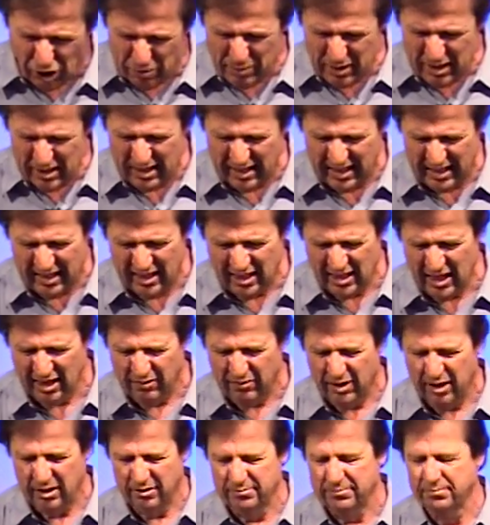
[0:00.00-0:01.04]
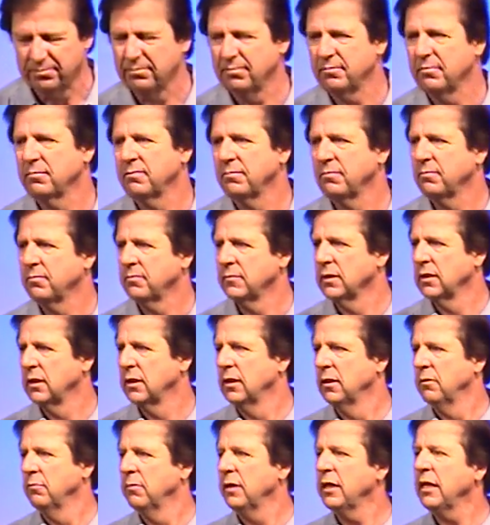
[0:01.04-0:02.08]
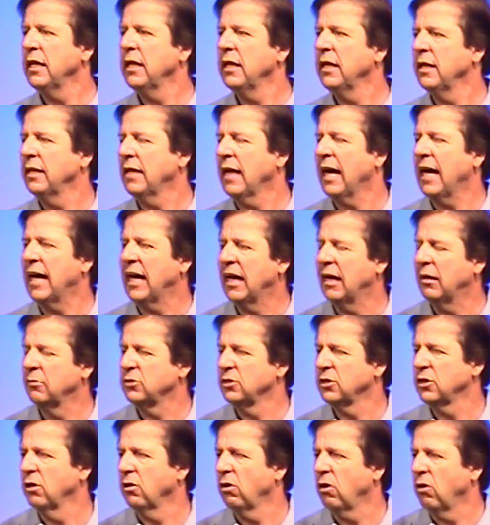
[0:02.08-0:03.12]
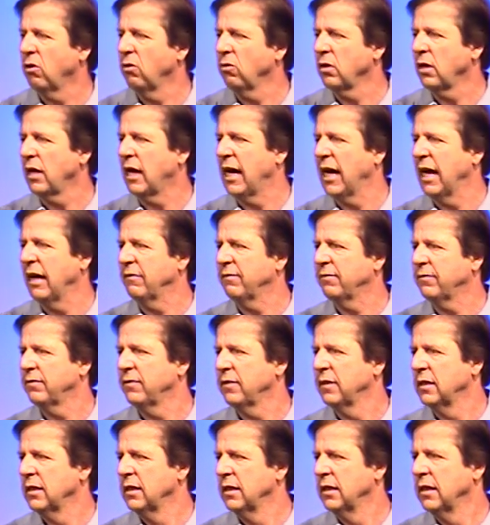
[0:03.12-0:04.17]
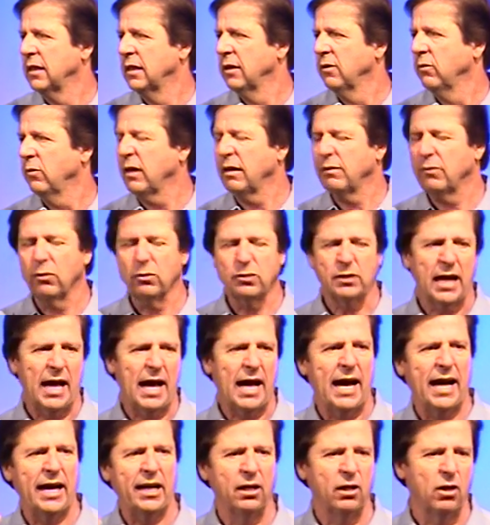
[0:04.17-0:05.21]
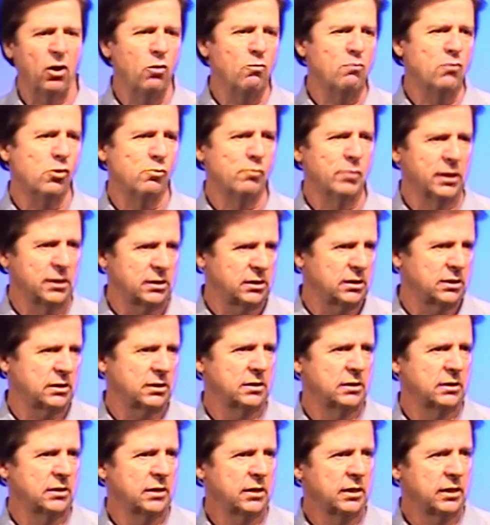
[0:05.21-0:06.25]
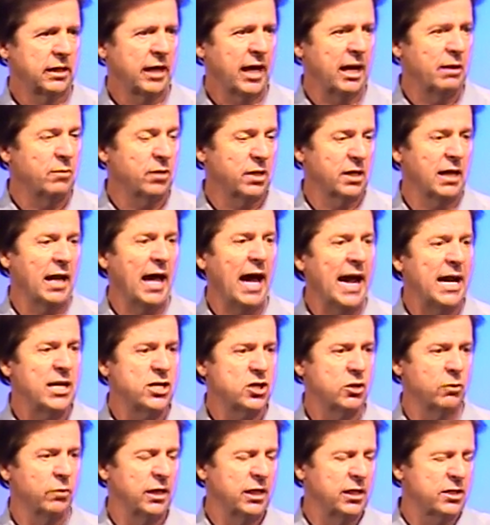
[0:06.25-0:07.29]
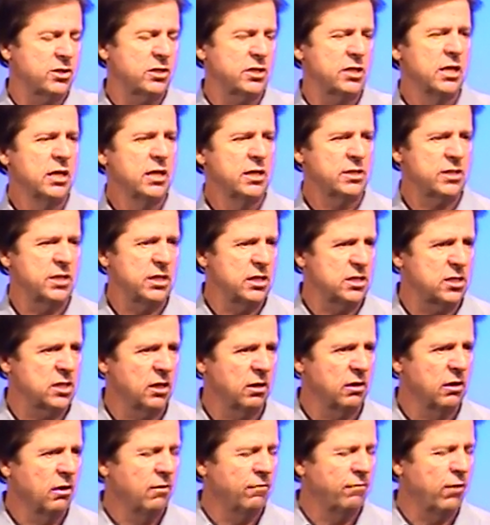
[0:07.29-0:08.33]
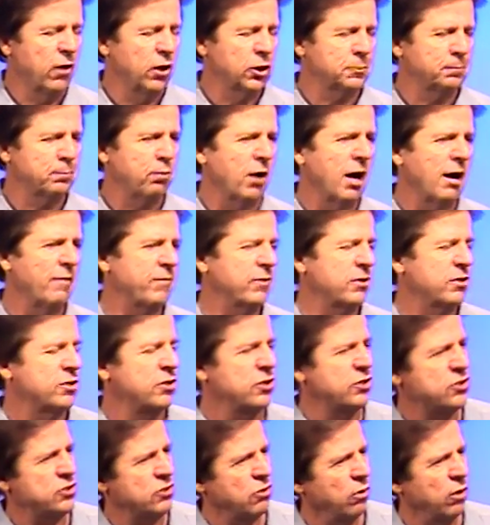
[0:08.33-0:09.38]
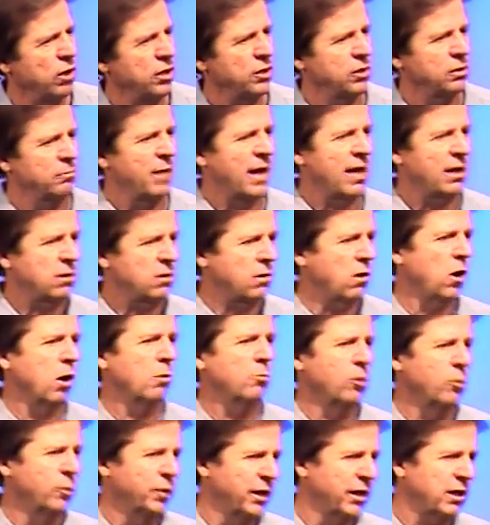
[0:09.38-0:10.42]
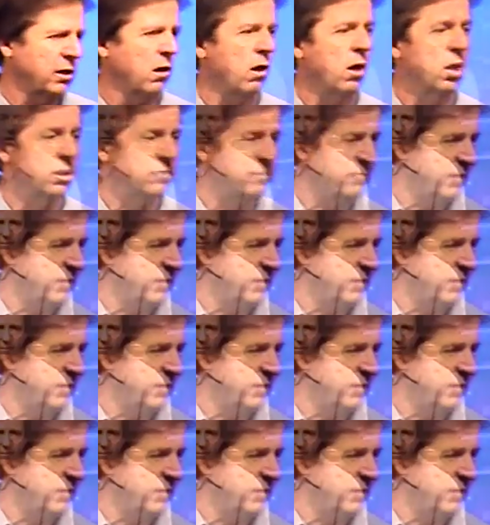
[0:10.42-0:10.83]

to be the end of it. Many times in our own life, we have those high and low moments. Came with Elijah when he sees the false prophets destroyed on the Mount Carmel when they call the